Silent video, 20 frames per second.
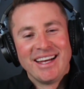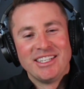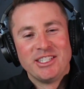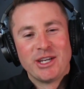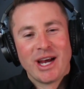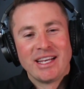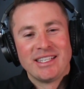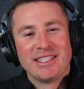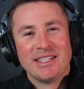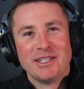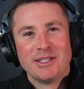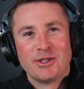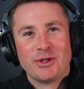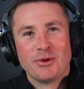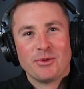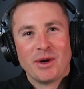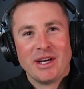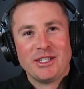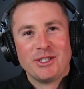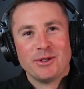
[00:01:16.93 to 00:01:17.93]
Jason is
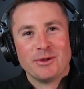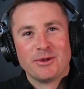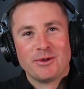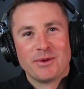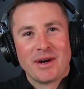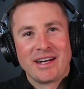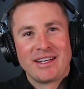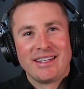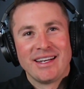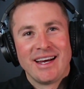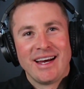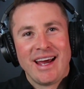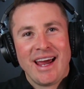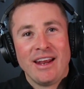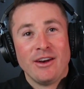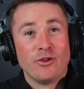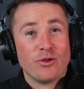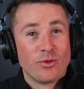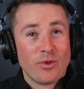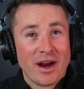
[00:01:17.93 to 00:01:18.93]
the regional director
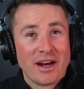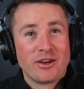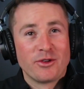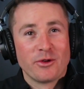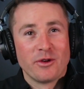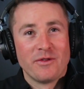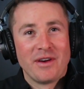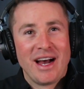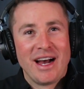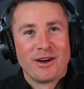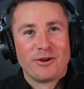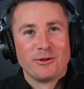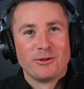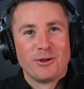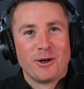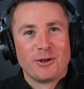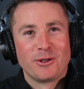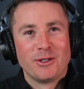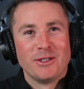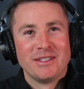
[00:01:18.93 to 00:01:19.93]
and director of
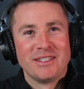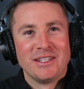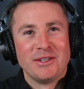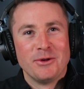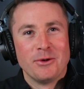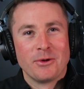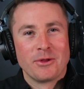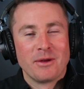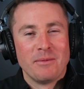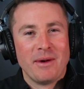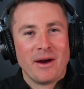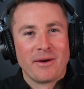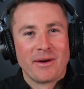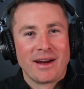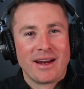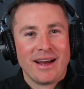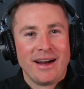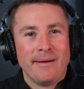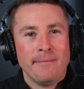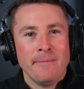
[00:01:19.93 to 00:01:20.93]
Harcourts Auctions in North
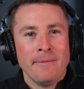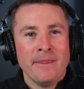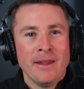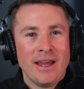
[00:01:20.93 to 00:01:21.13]
America.